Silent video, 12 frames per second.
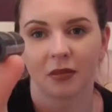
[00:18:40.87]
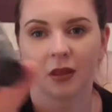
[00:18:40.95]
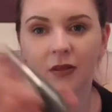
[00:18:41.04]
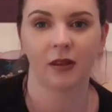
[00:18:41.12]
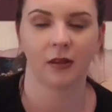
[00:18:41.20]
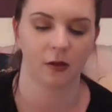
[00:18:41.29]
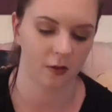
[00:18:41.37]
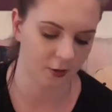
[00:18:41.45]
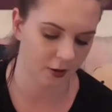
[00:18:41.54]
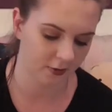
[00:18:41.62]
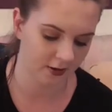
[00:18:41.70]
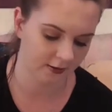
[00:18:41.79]
It says on the
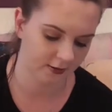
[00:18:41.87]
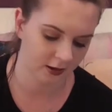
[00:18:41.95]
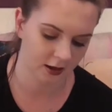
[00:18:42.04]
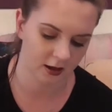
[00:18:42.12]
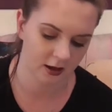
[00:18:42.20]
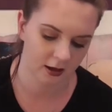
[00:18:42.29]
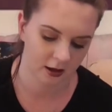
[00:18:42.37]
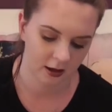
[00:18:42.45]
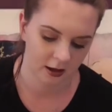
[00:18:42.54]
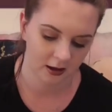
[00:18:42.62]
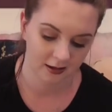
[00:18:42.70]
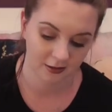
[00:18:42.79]
bottom. It's
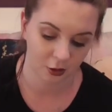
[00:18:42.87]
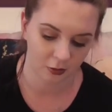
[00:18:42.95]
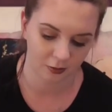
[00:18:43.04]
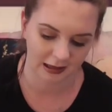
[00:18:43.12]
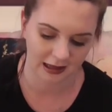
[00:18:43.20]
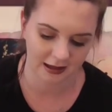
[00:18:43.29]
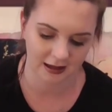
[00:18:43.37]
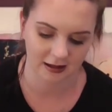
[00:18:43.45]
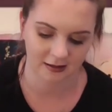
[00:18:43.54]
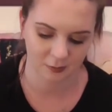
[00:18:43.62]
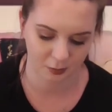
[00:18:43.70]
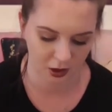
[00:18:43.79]
not black,
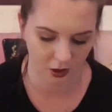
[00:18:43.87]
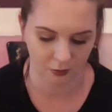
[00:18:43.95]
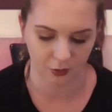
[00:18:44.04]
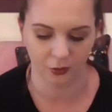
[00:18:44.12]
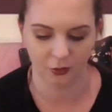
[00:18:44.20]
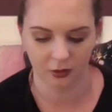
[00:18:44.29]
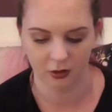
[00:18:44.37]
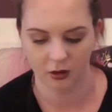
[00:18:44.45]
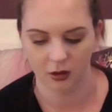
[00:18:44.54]
it's purple.